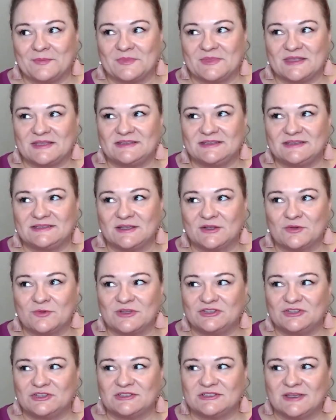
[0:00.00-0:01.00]
this is a
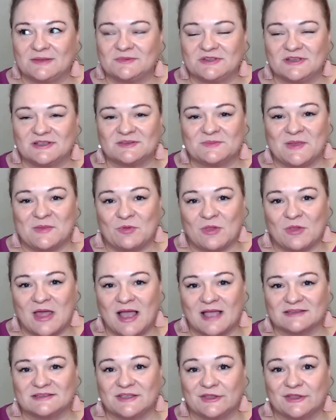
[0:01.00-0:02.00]
question sometimes people
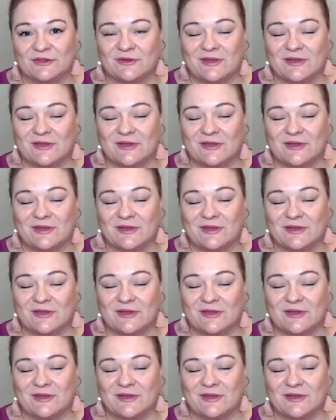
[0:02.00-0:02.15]
ask,